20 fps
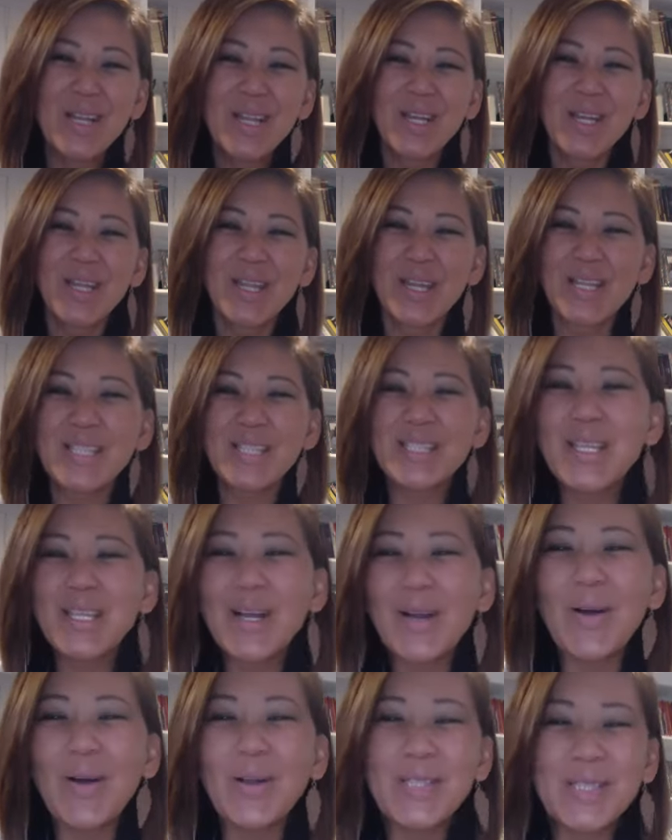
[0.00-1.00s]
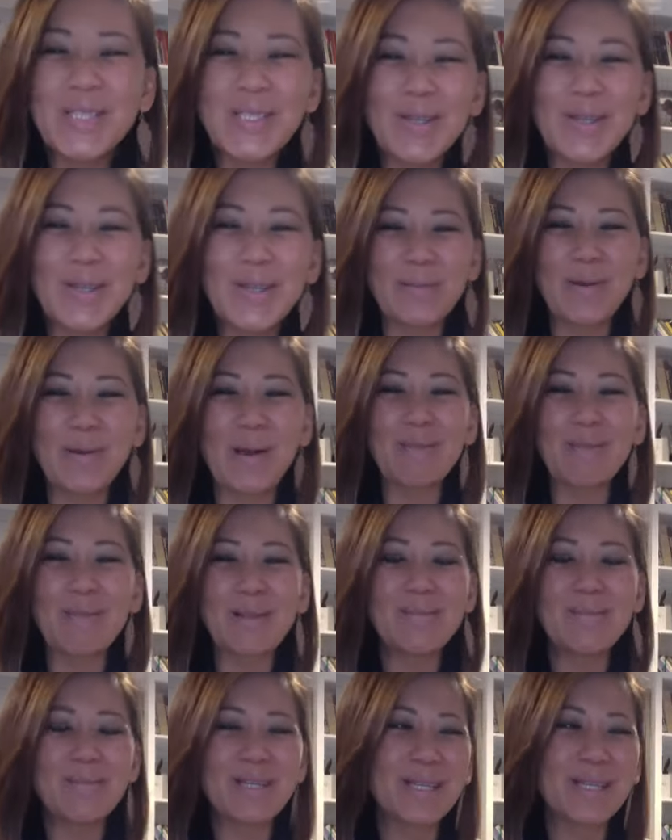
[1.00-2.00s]
that's also the problem,
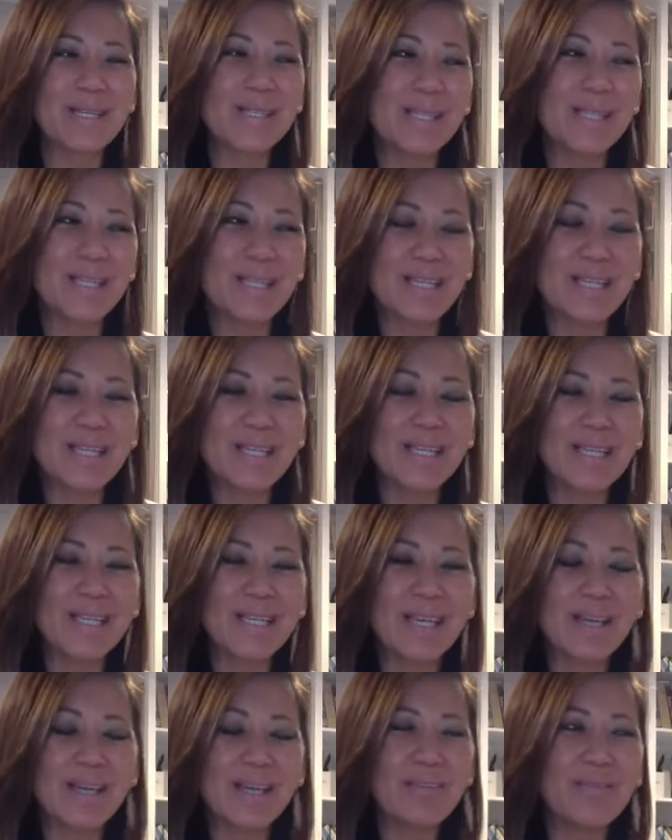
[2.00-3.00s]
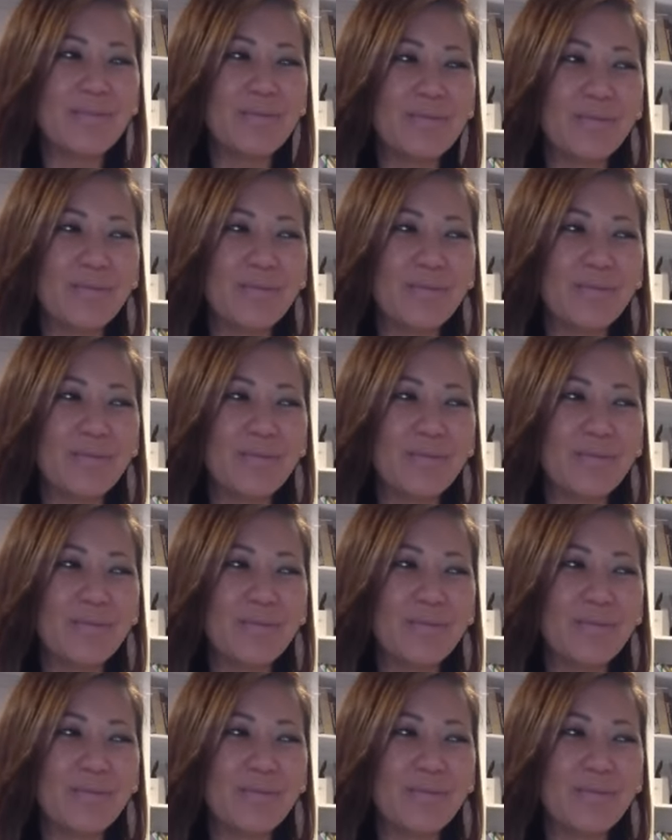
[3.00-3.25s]
because it can give